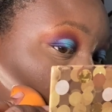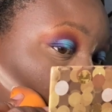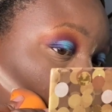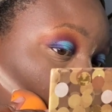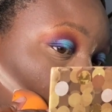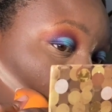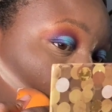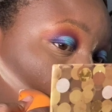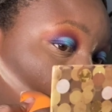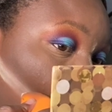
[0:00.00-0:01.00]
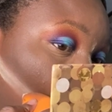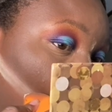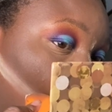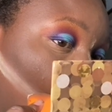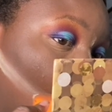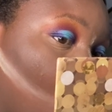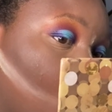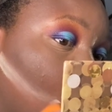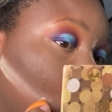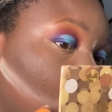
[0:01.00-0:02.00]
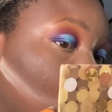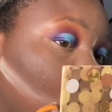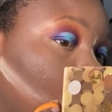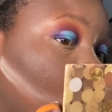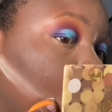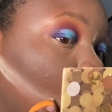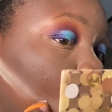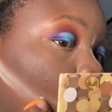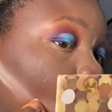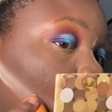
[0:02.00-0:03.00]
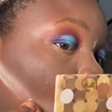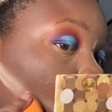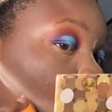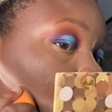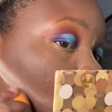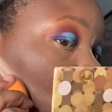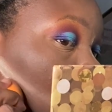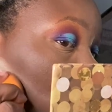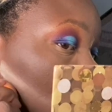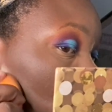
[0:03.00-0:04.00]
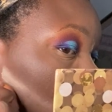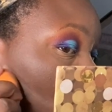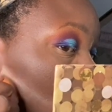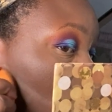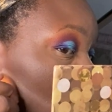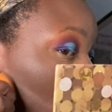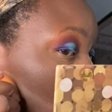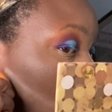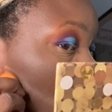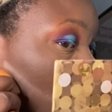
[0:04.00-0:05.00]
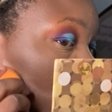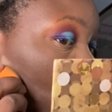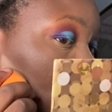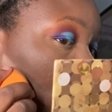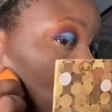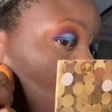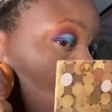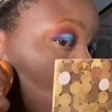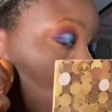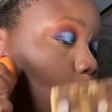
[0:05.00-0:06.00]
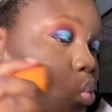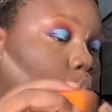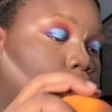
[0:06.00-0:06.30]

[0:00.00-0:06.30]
place that I contoured at. And now you see me doing reverse contour, and I took a